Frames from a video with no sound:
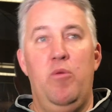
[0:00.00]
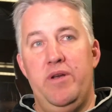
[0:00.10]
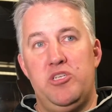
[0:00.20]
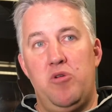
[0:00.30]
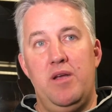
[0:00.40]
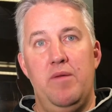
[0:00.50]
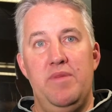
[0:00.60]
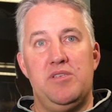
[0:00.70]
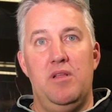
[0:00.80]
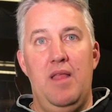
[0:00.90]
Nobody's trying to
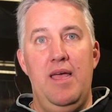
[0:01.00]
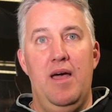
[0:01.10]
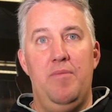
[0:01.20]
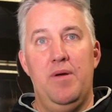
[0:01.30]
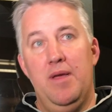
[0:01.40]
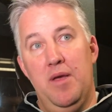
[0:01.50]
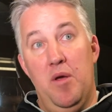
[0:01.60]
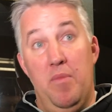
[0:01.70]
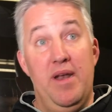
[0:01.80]
miss a layup.